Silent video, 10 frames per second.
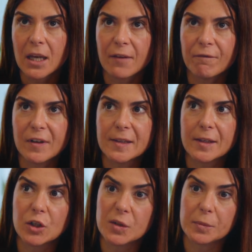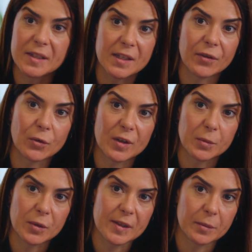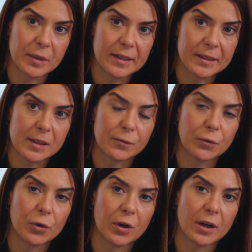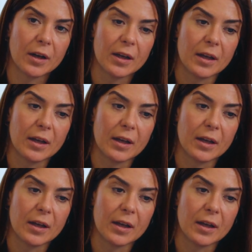envisage specific responsibilities for